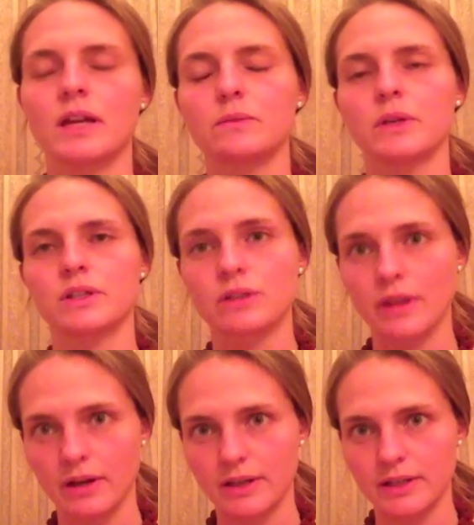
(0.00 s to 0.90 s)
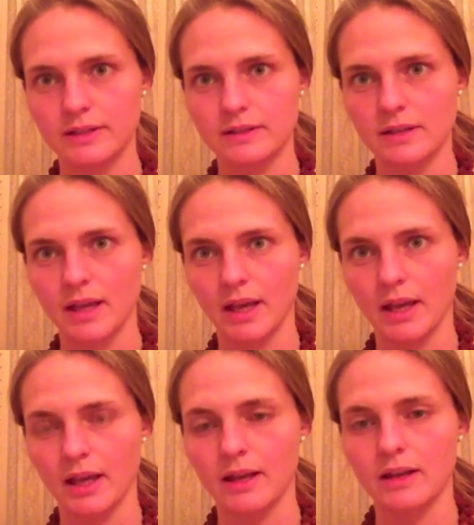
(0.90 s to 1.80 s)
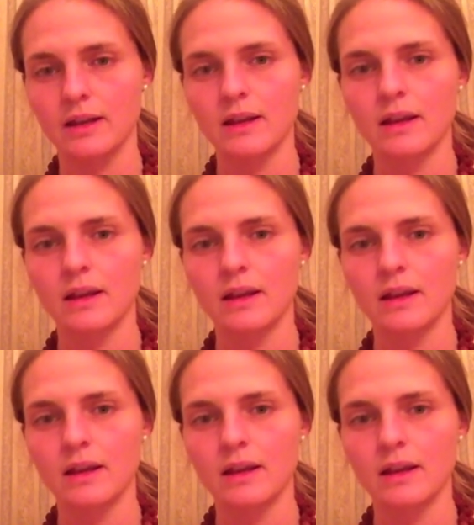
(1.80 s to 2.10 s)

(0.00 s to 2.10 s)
in which there is an